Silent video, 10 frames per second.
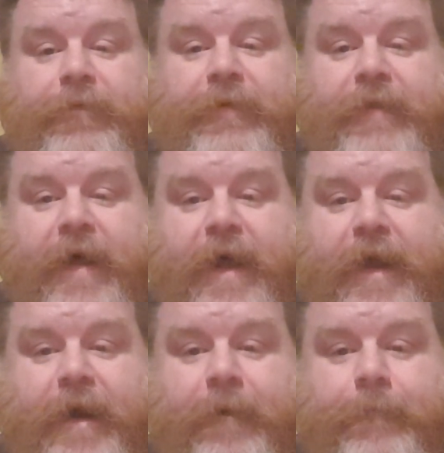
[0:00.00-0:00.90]

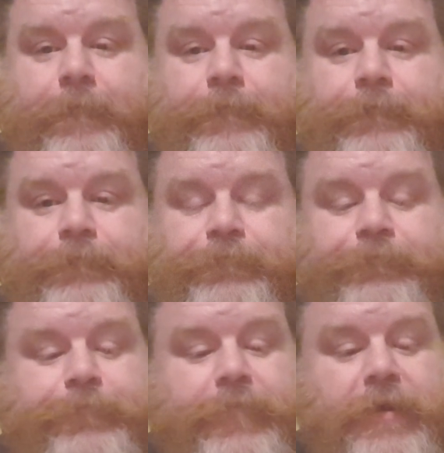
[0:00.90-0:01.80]
that
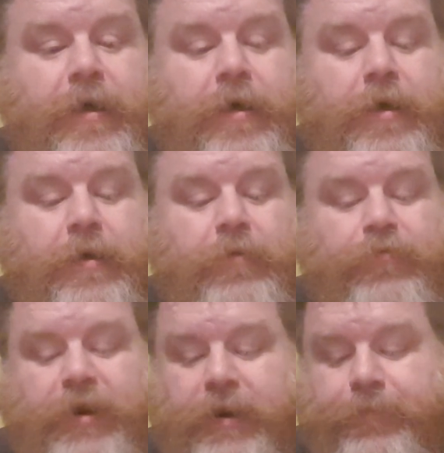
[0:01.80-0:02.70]

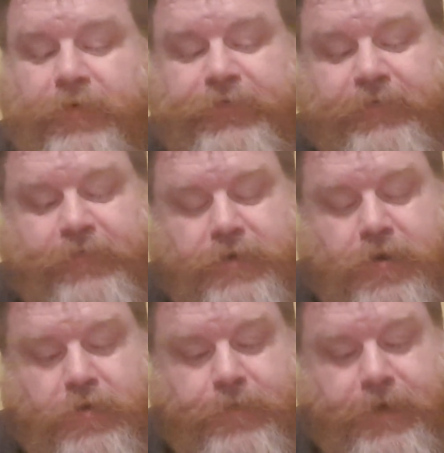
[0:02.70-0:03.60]
really buzzed the fuck
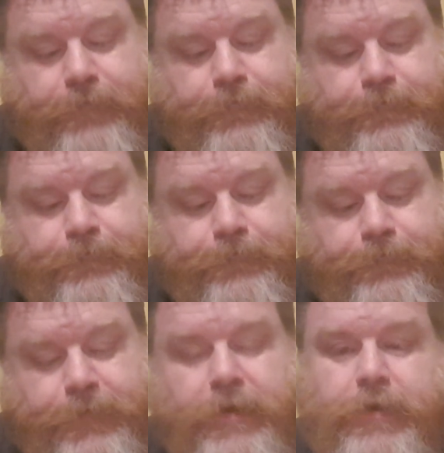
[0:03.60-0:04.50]
out of me.
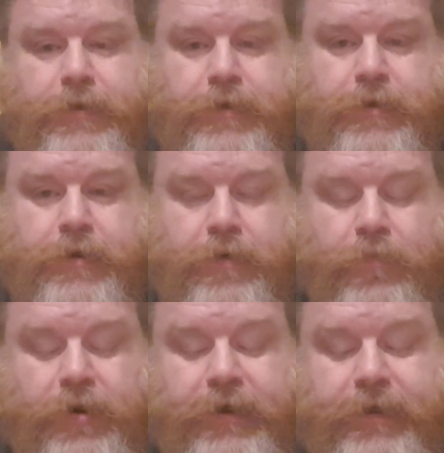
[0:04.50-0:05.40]
And
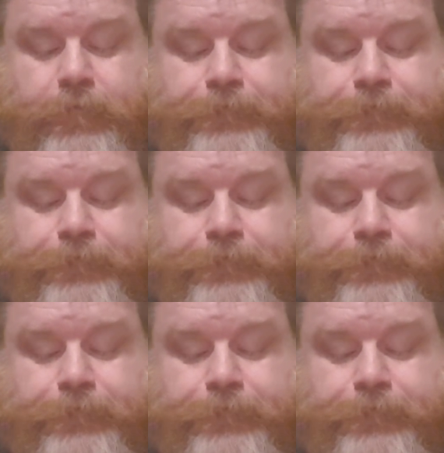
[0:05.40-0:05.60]
why?